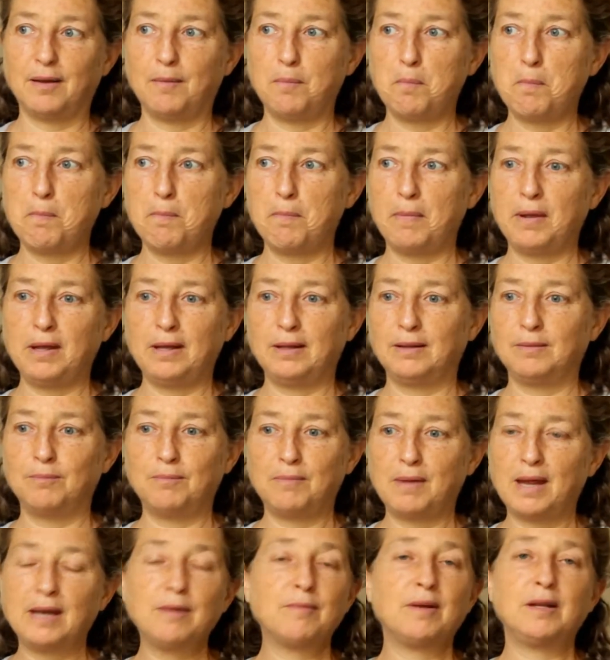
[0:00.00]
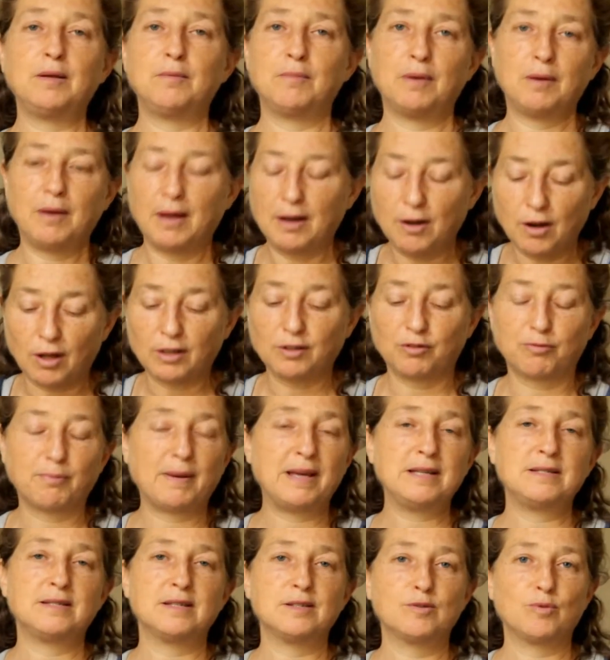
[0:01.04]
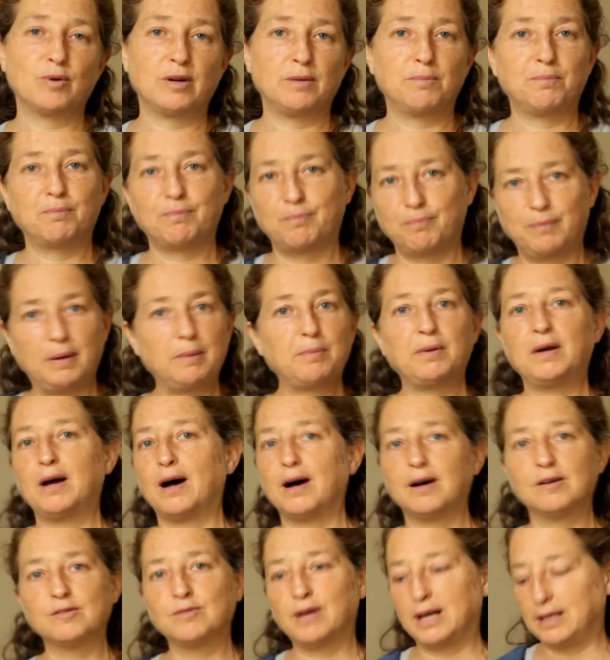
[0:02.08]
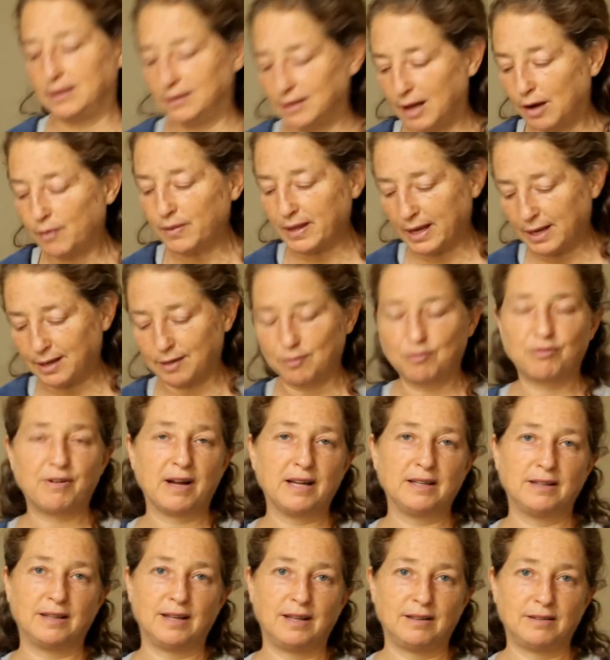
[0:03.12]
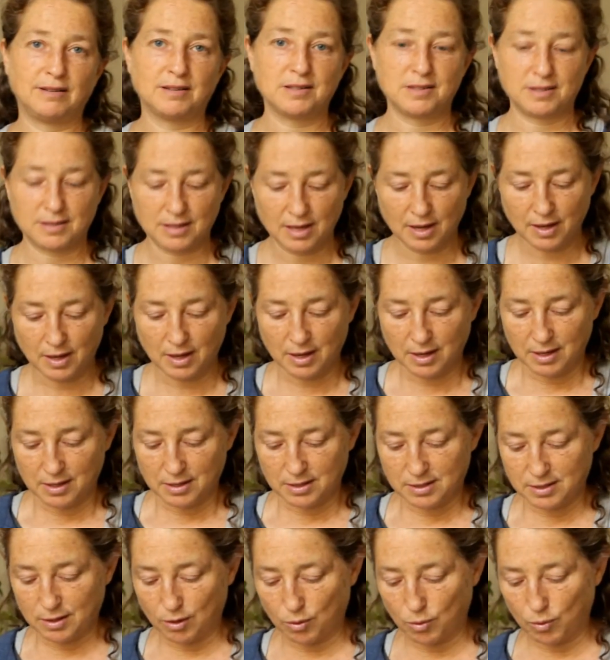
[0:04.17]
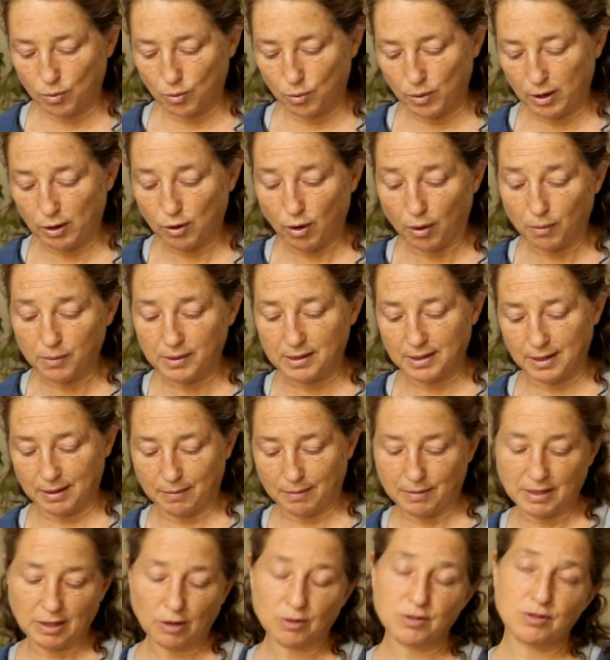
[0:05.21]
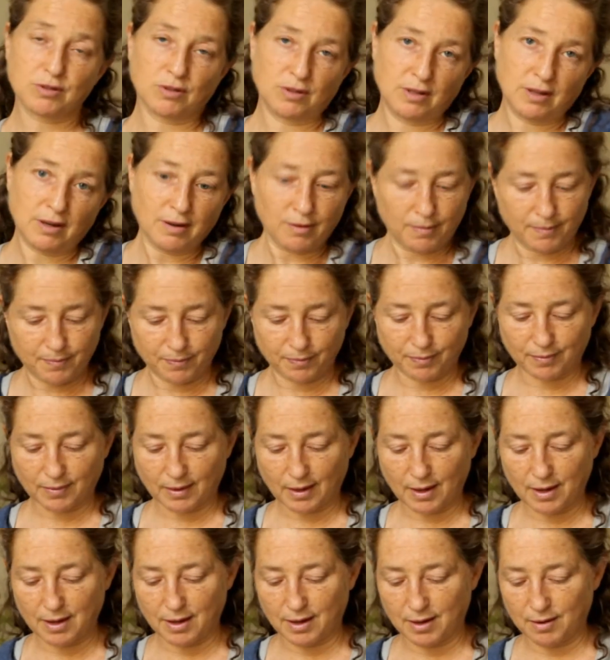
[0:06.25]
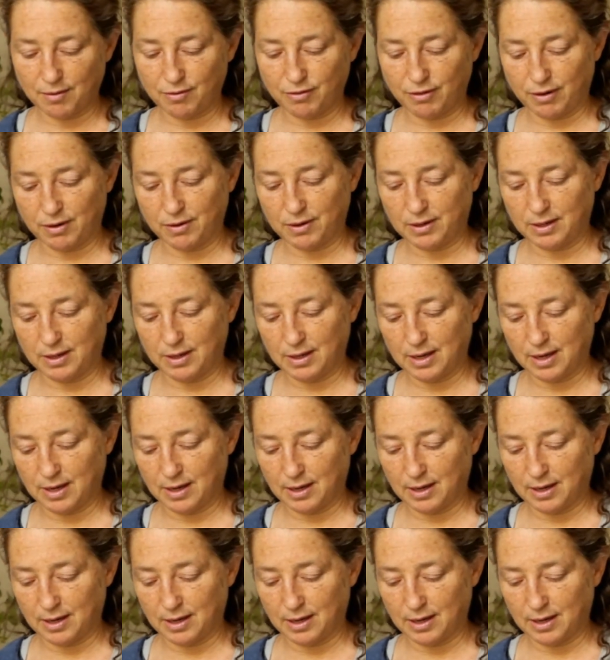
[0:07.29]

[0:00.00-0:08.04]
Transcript: in a lot of places where people are right now, they can find nettles. So we'll go with them, and also they're very